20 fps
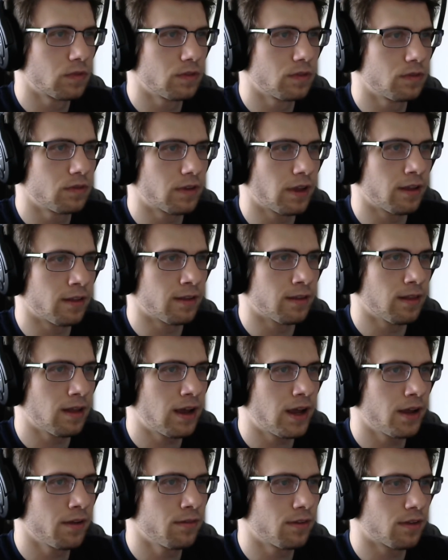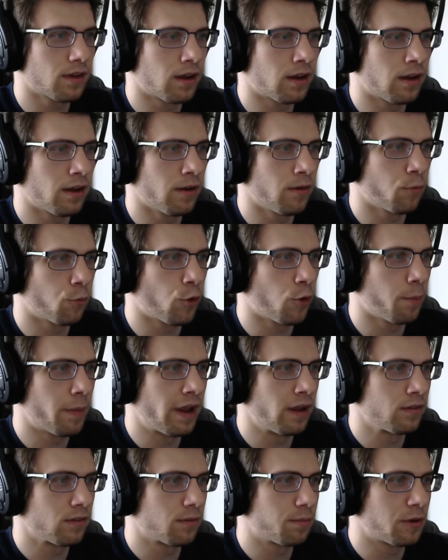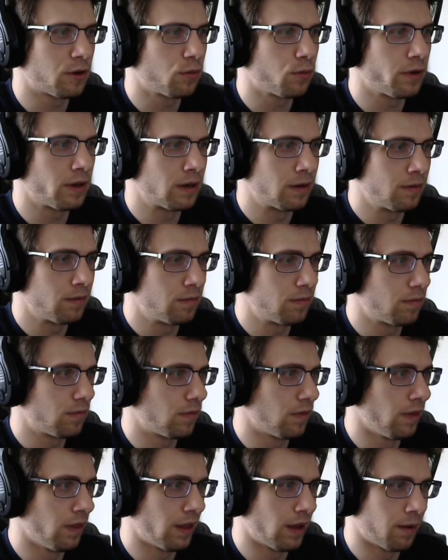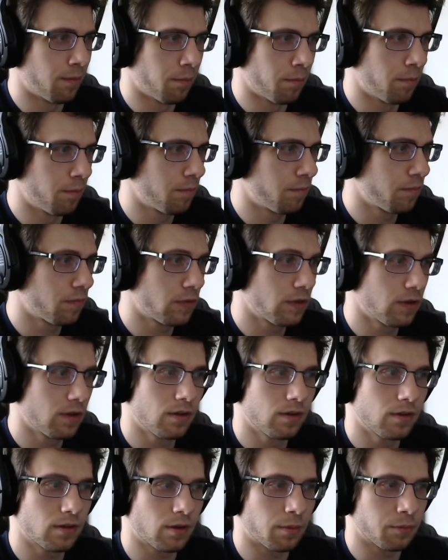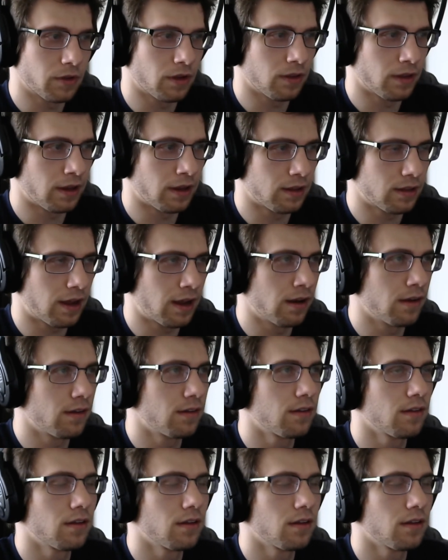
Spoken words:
daily lives and romance between them, something like that.